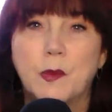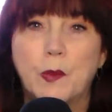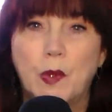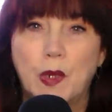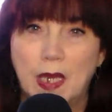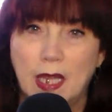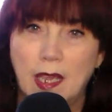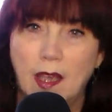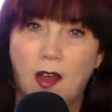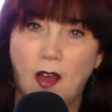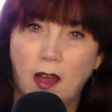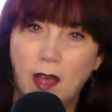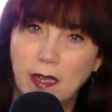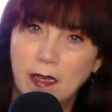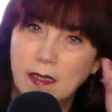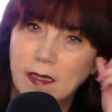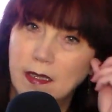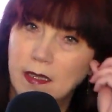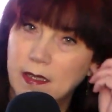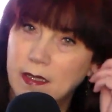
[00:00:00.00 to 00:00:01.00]
is pretty
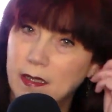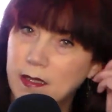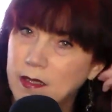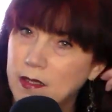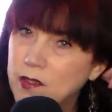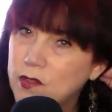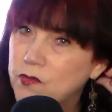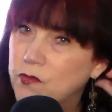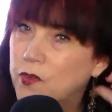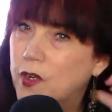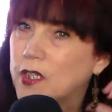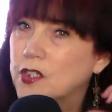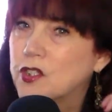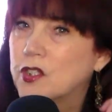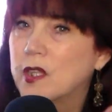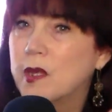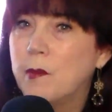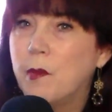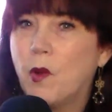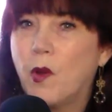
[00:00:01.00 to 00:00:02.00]
hot. It's
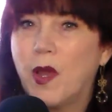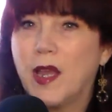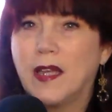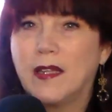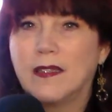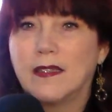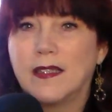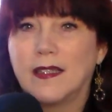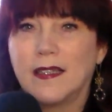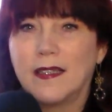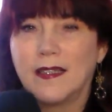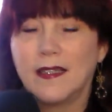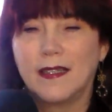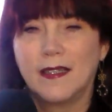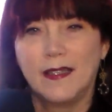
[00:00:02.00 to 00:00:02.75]
freshly boiled.